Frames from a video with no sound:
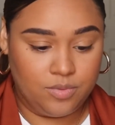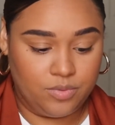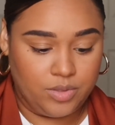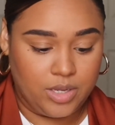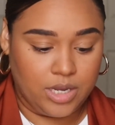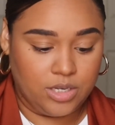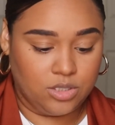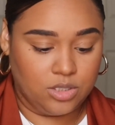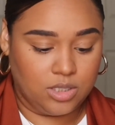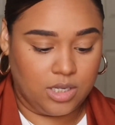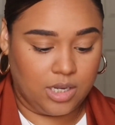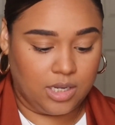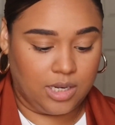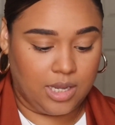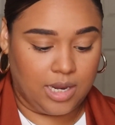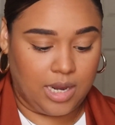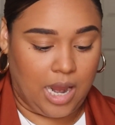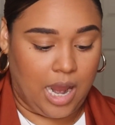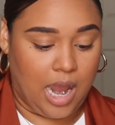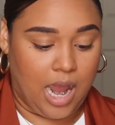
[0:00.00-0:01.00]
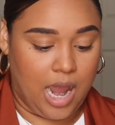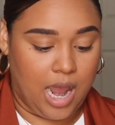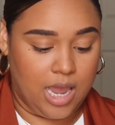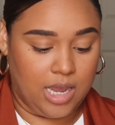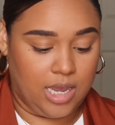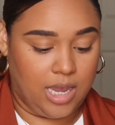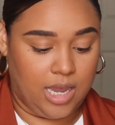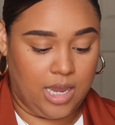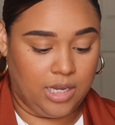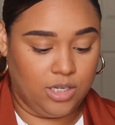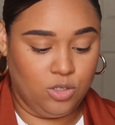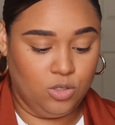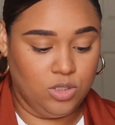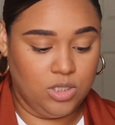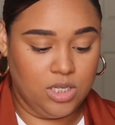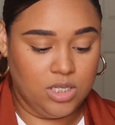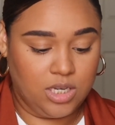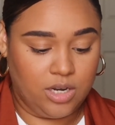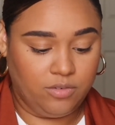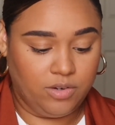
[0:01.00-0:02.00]
I used to think like, I can't use
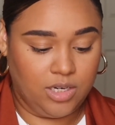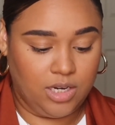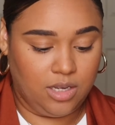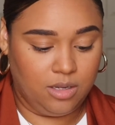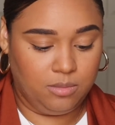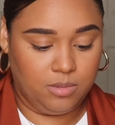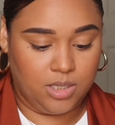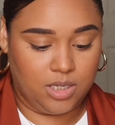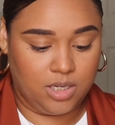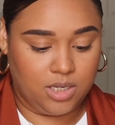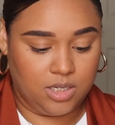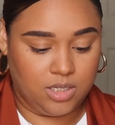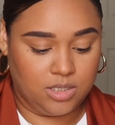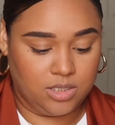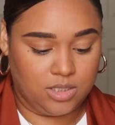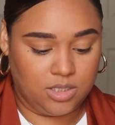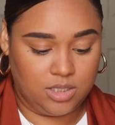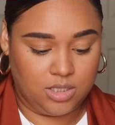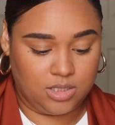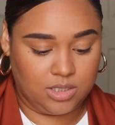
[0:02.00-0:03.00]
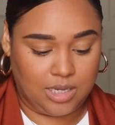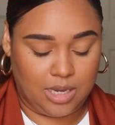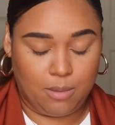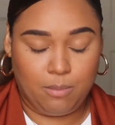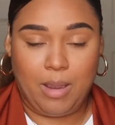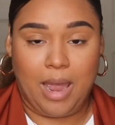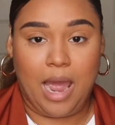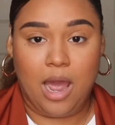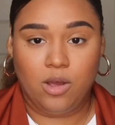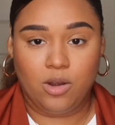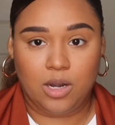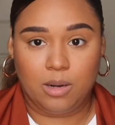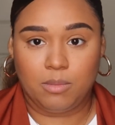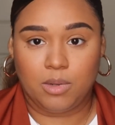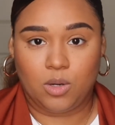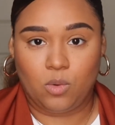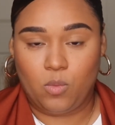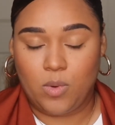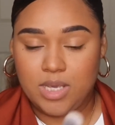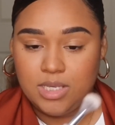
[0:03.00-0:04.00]
this every day because it's like powder, I'm
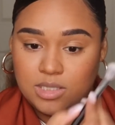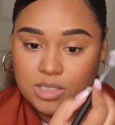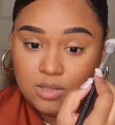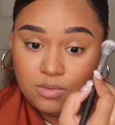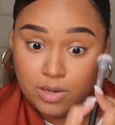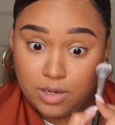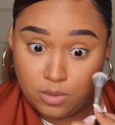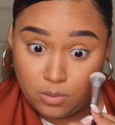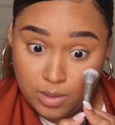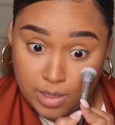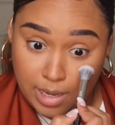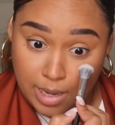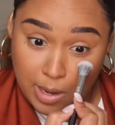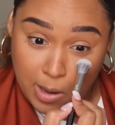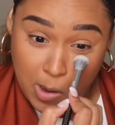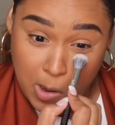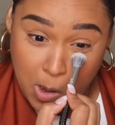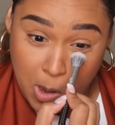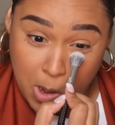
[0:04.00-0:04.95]
gonna waste it right away.